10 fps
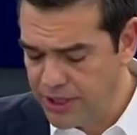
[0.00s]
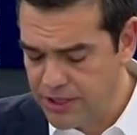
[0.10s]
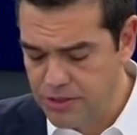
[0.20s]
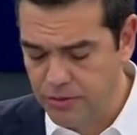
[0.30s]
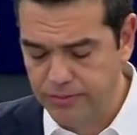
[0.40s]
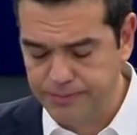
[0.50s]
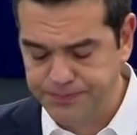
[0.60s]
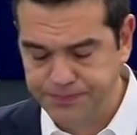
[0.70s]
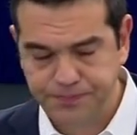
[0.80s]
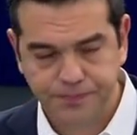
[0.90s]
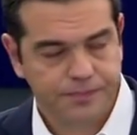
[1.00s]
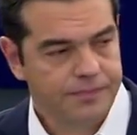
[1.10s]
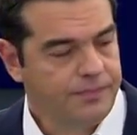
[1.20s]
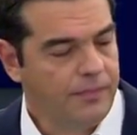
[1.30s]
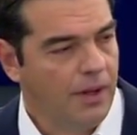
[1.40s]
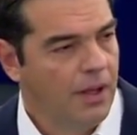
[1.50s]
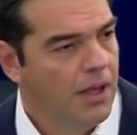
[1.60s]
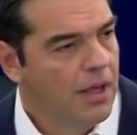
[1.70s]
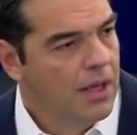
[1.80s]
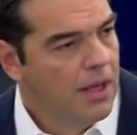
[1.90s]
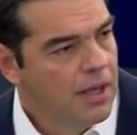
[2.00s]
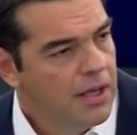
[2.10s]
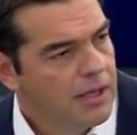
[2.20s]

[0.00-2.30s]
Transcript: to the solution of the crises we're